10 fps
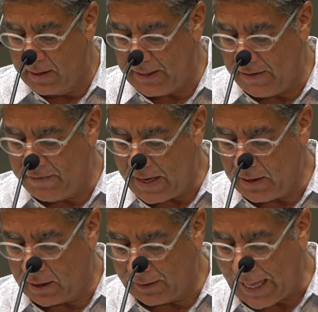that, if
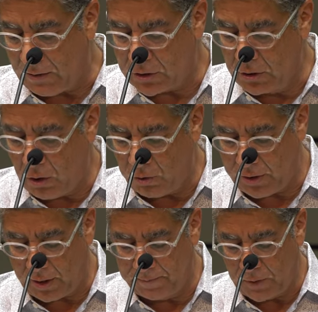they are allowed to go
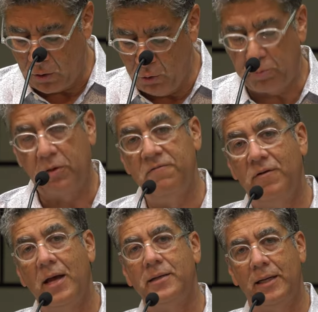there, would
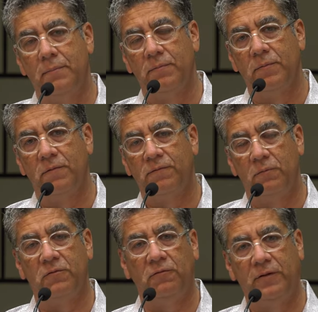prevent him
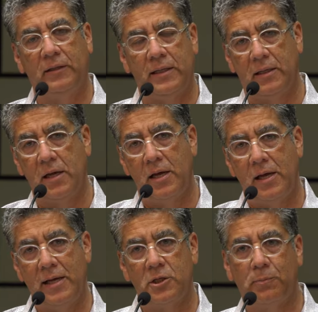from fulfilling
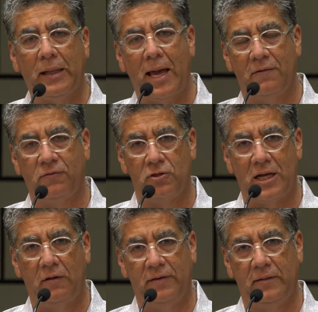his plan for
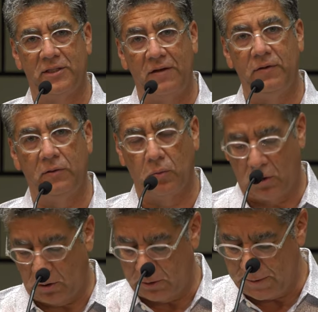saving the
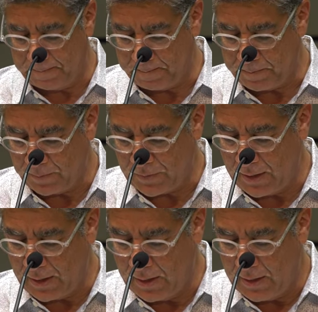world.
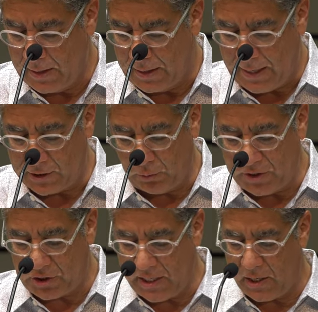And so
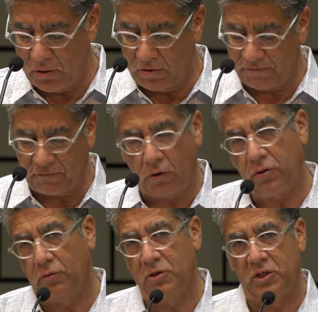we see here the
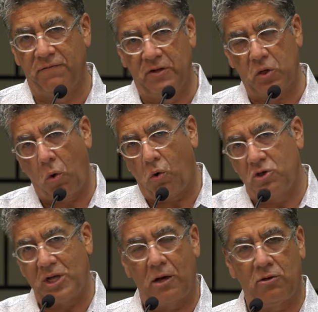furtherance of this
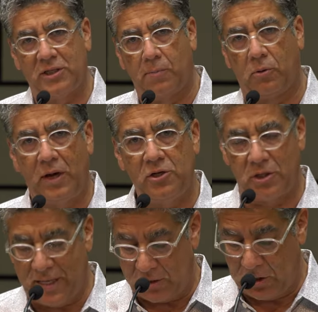horizontal
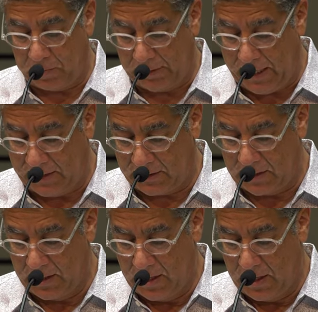separation that took
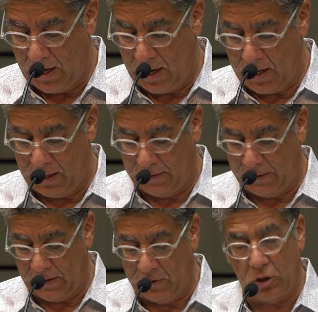place uh,
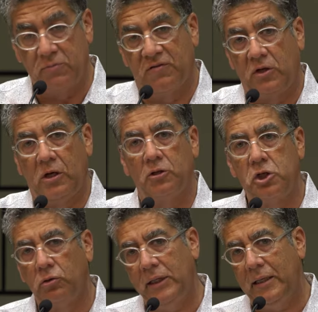in terms of
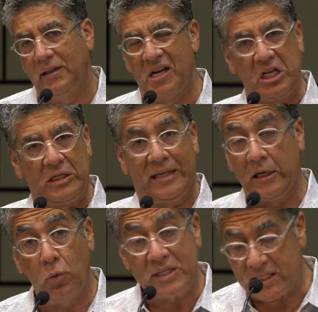culturally,
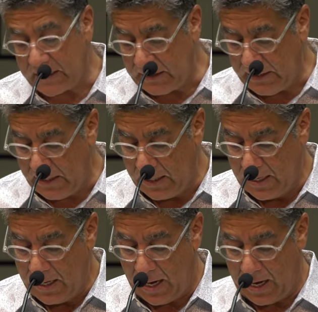linguistically,
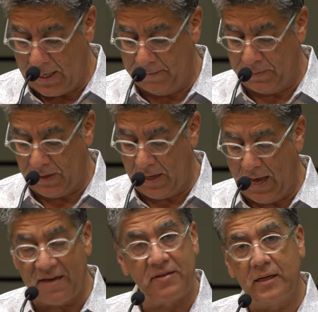um,
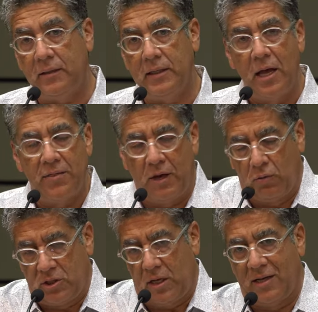ethnically.
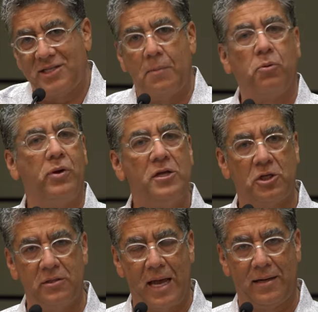There was a
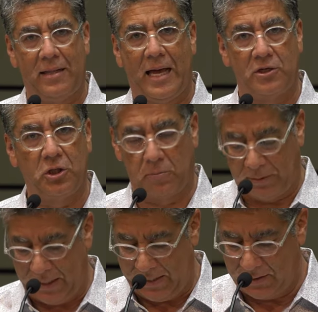separation that, that took
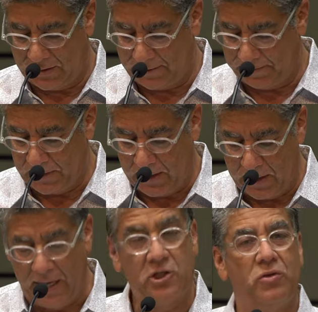place.
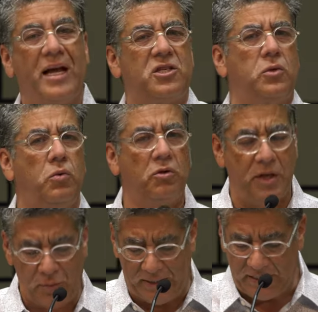And so that's the world
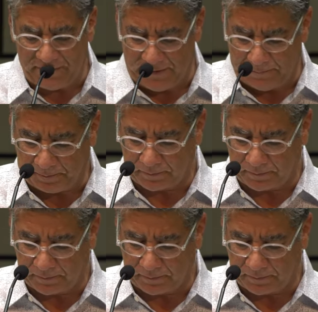that we live in.